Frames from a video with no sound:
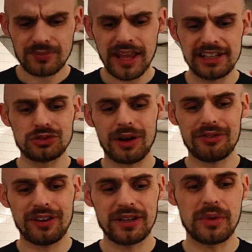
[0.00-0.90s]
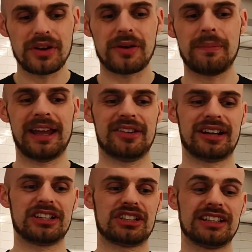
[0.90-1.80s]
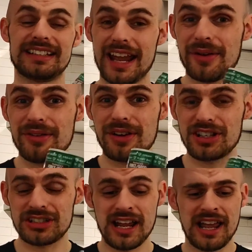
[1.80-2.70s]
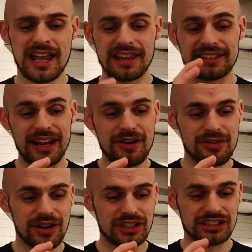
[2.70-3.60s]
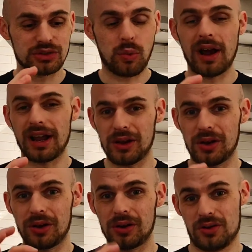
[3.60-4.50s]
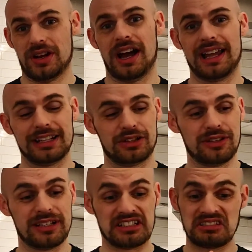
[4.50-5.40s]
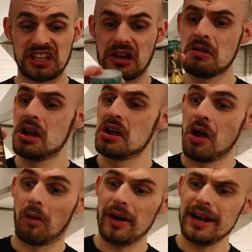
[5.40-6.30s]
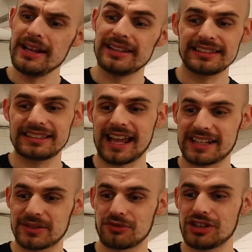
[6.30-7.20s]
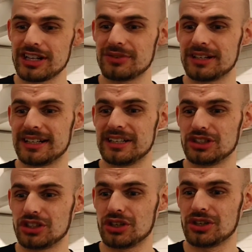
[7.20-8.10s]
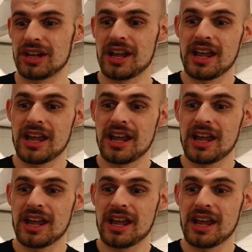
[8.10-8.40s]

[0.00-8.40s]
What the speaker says: And it's quite funny, we were comparing it to the dairy version, and the dairy version is quite a lot longer in ingredients. So already this is getting some really good